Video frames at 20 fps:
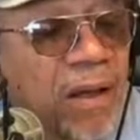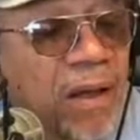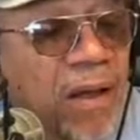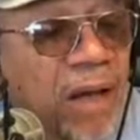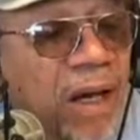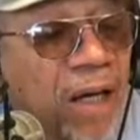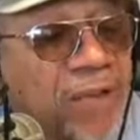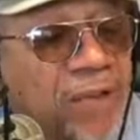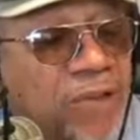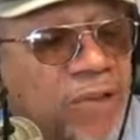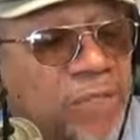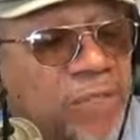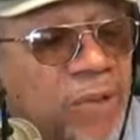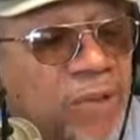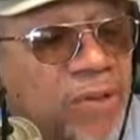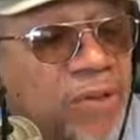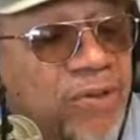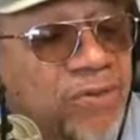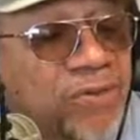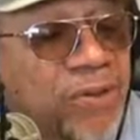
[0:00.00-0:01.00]

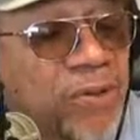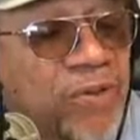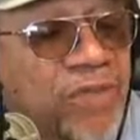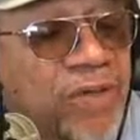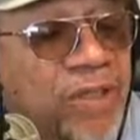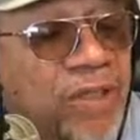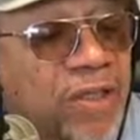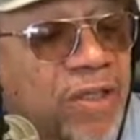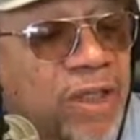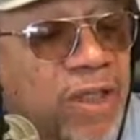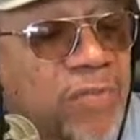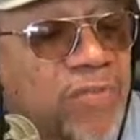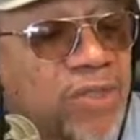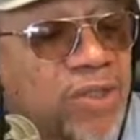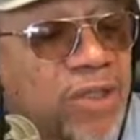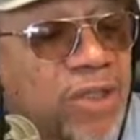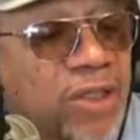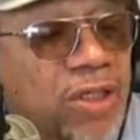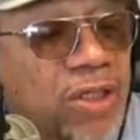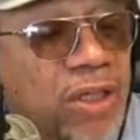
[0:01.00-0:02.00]
Undisputed Truth at the
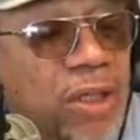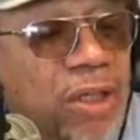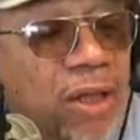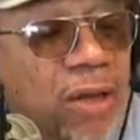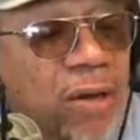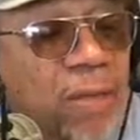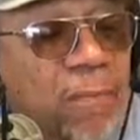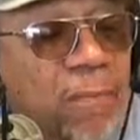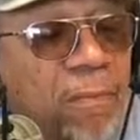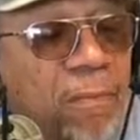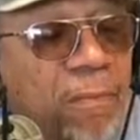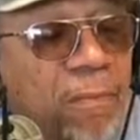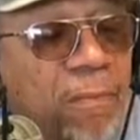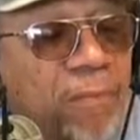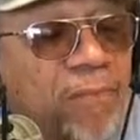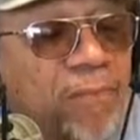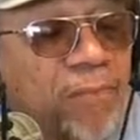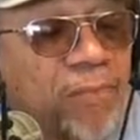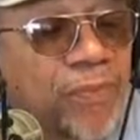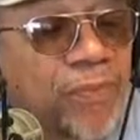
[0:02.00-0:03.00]
MGM.
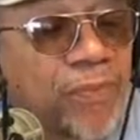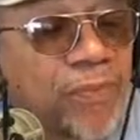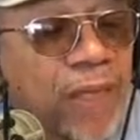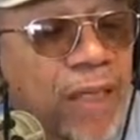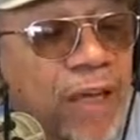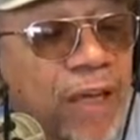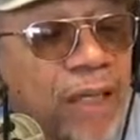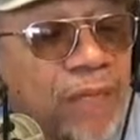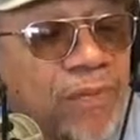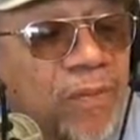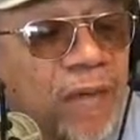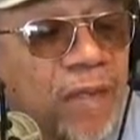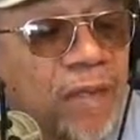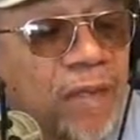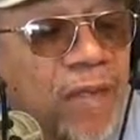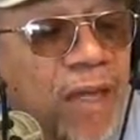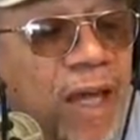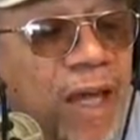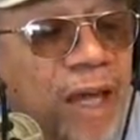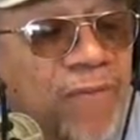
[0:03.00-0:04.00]
That's what
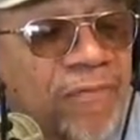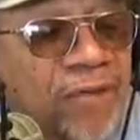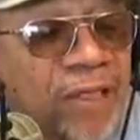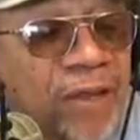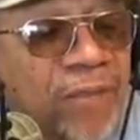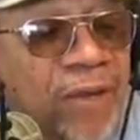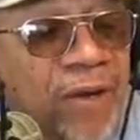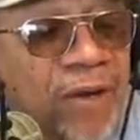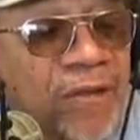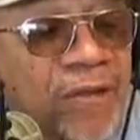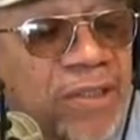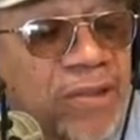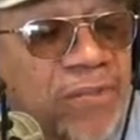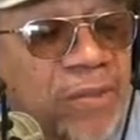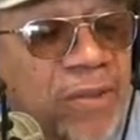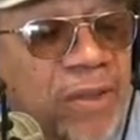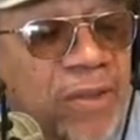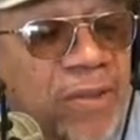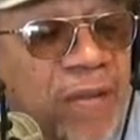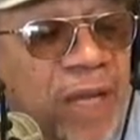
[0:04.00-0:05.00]
the African Americans
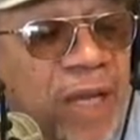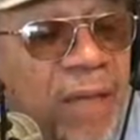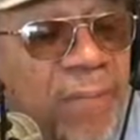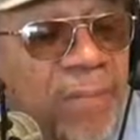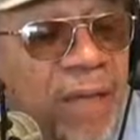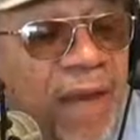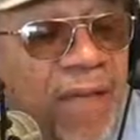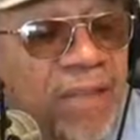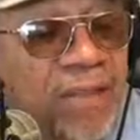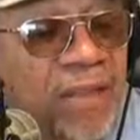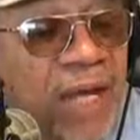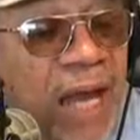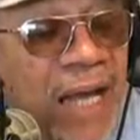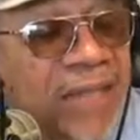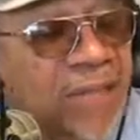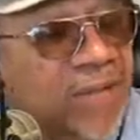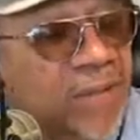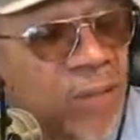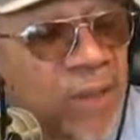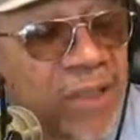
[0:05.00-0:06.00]
were. You had Mike
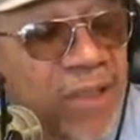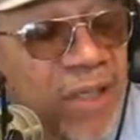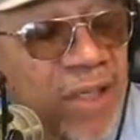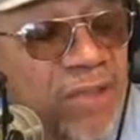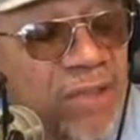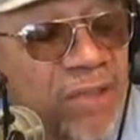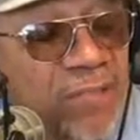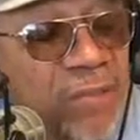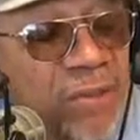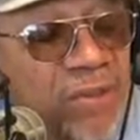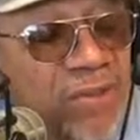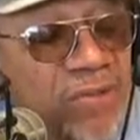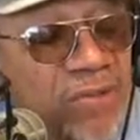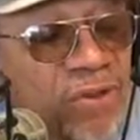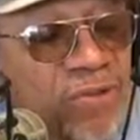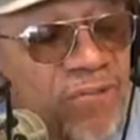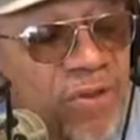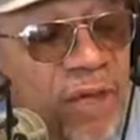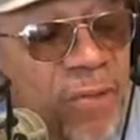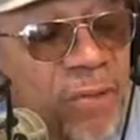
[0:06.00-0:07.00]
Tyson with the Undisputed
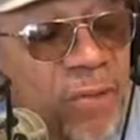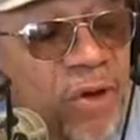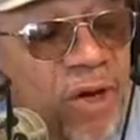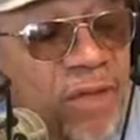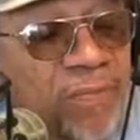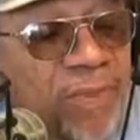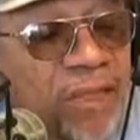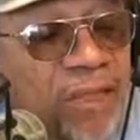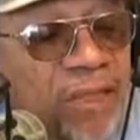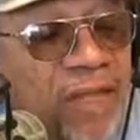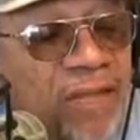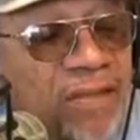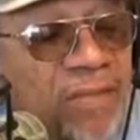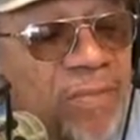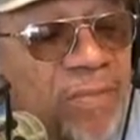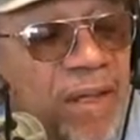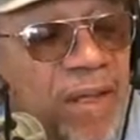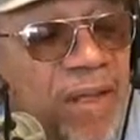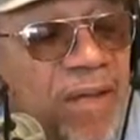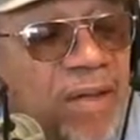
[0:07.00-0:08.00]
Truth. Pardon me, not
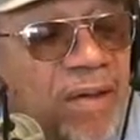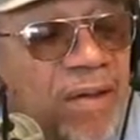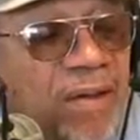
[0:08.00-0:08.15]
the band.